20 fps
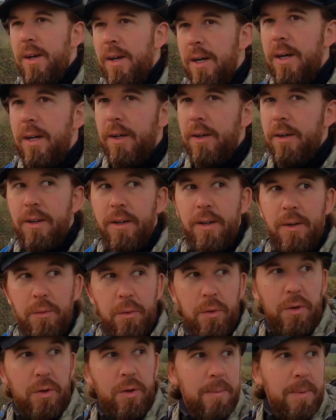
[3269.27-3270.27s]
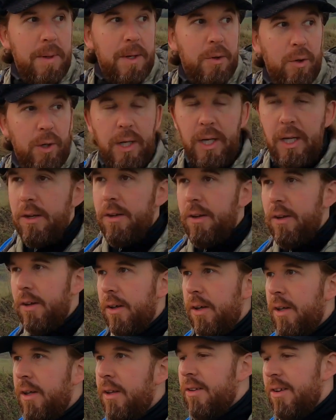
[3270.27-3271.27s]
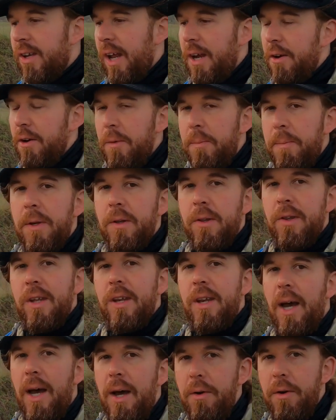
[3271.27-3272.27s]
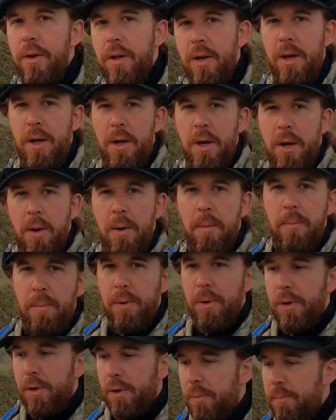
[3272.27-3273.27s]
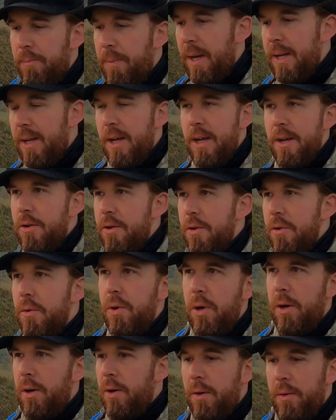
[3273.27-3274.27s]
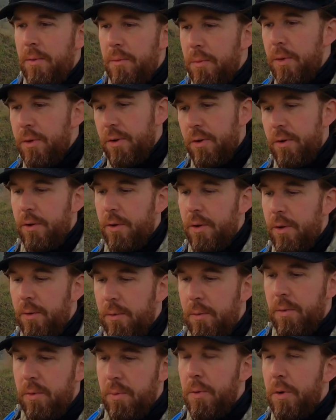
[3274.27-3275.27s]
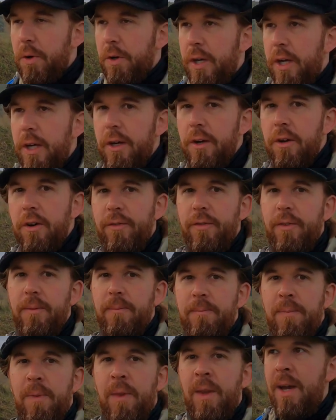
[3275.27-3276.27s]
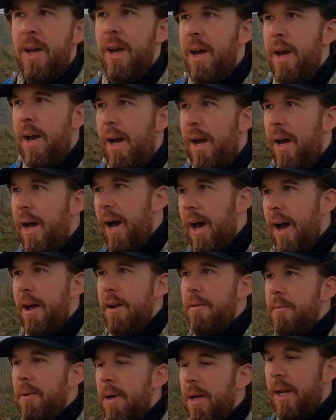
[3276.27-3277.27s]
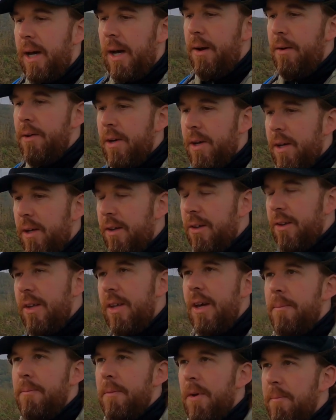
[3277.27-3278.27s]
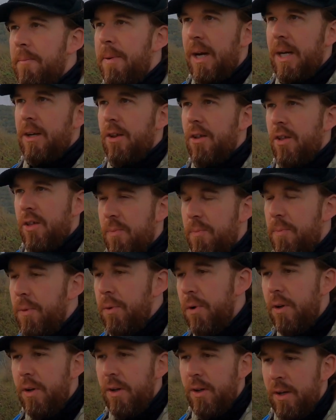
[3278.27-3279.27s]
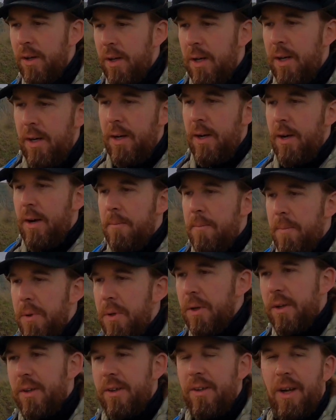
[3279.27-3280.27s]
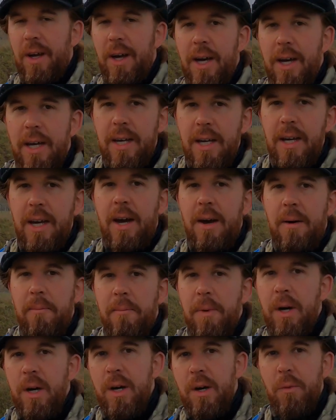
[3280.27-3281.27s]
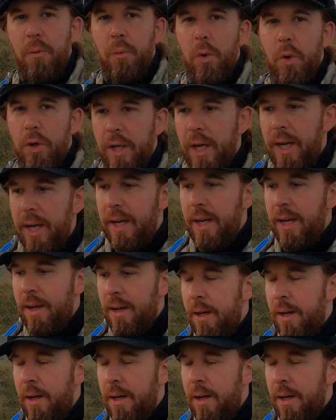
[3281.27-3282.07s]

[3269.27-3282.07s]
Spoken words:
and it was a bit tricky to stand up and sit down, but by day 2 it was good. I was walking enough. And by now you can see I'm not back to sport, but I am walking.